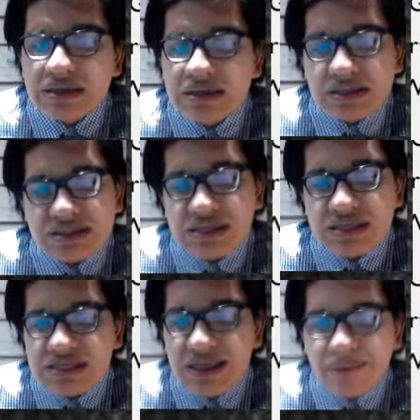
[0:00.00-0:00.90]
uh, it's
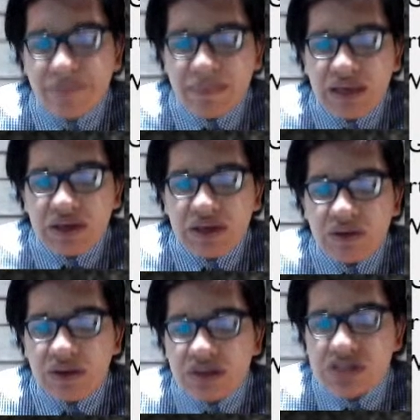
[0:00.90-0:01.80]
the same.
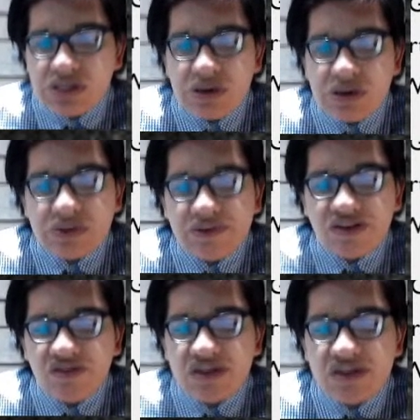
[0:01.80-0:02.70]
Okay, so
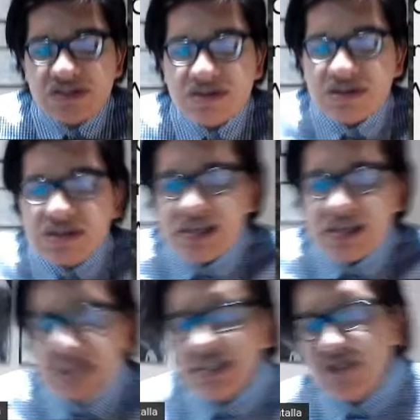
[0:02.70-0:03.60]
very basically,
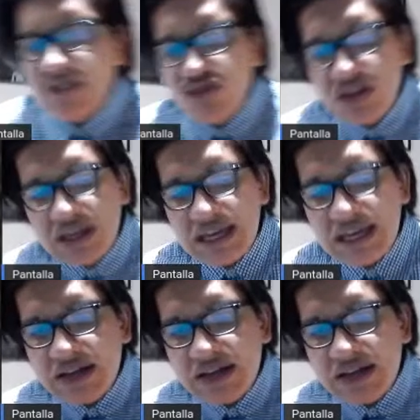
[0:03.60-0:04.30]
that's everything